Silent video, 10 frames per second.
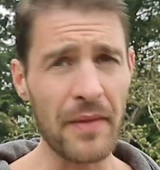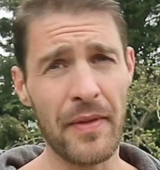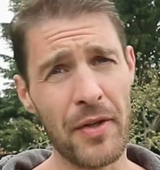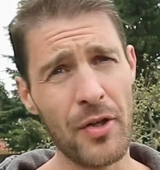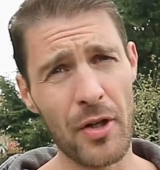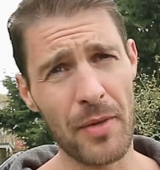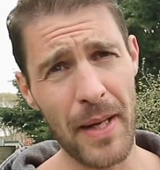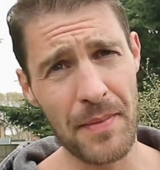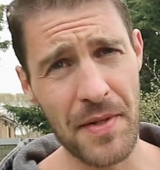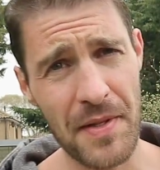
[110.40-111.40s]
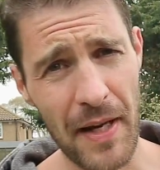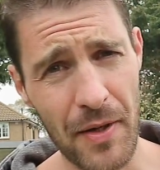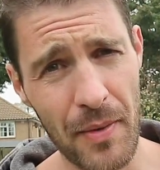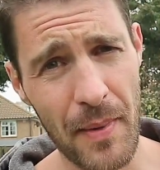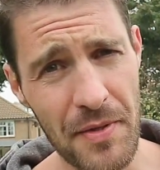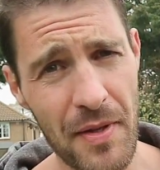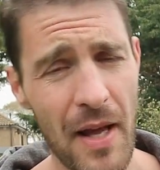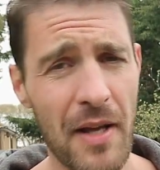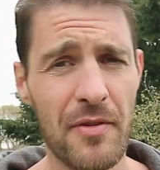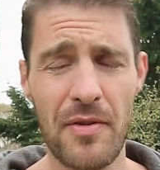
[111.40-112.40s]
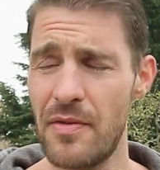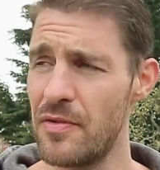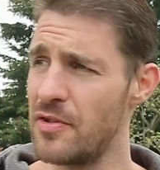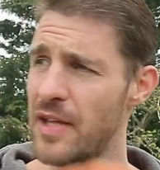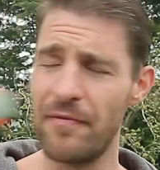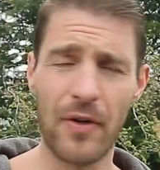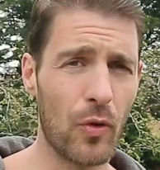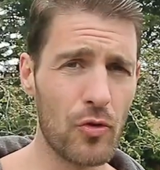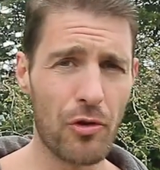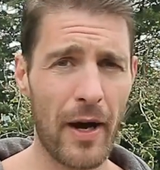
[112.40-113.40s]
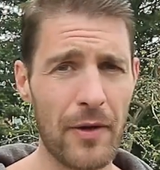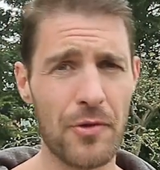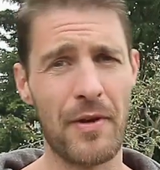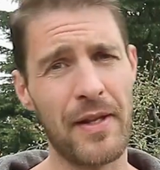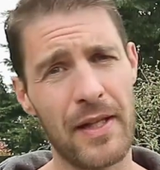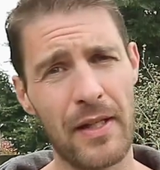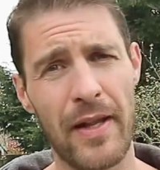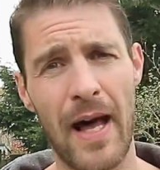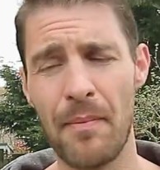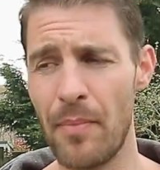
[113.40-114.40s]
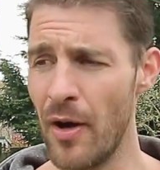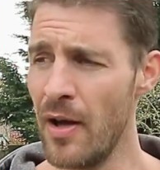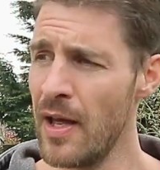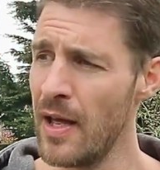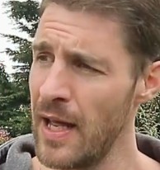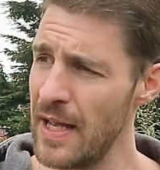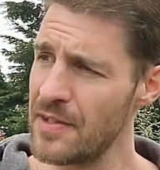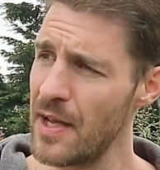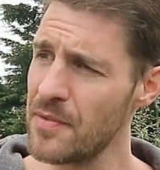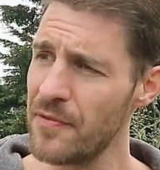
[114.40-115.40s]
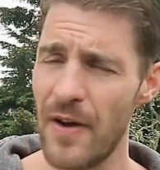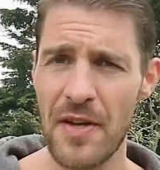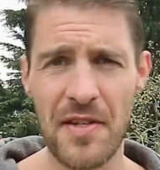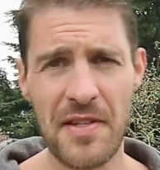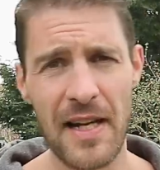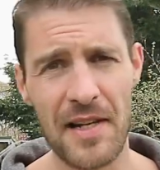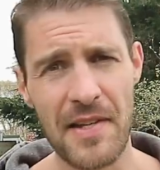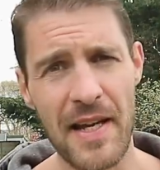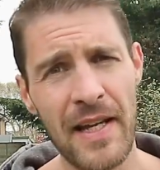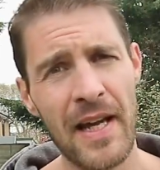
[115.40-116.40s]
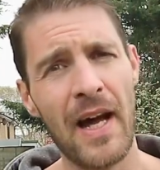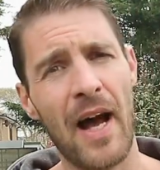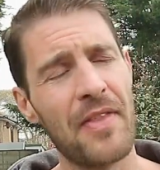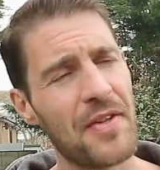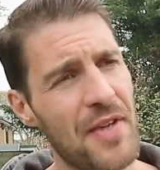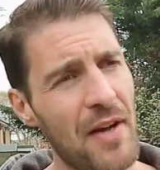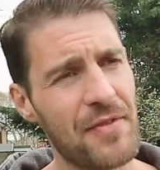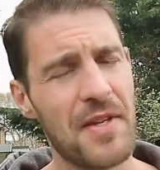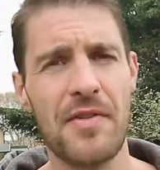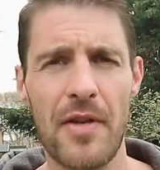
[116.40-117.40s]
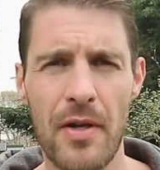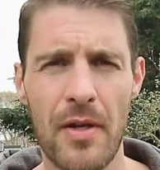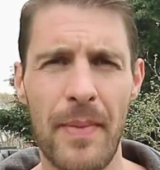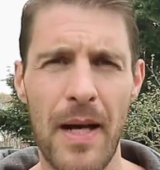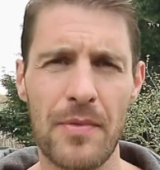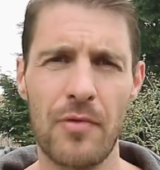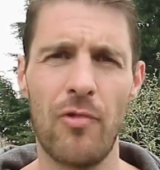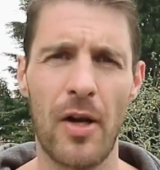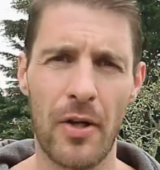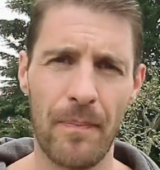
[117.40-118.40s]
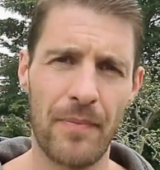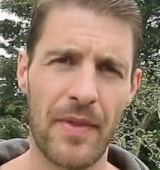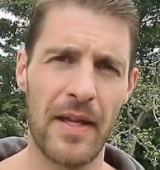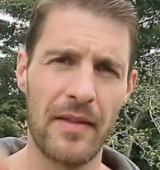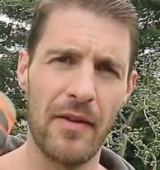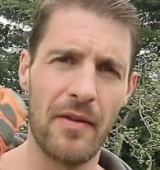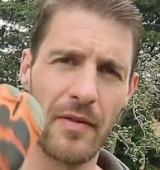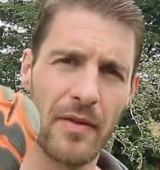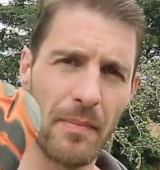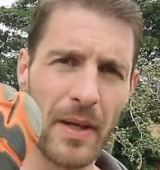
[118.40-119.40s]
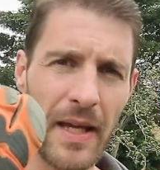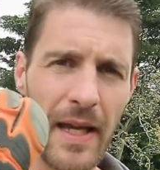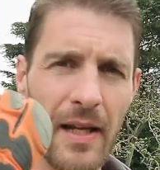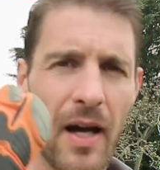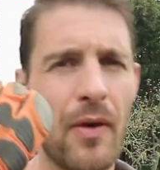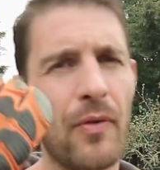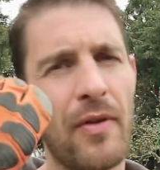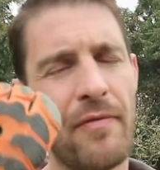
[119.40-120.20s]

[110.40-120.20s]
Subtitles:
Now you're not going to be able to tackle the most difficult trails or anything like that, but in terms of versatility and the surfaces that you're going to be able to run on, then the Bikila or the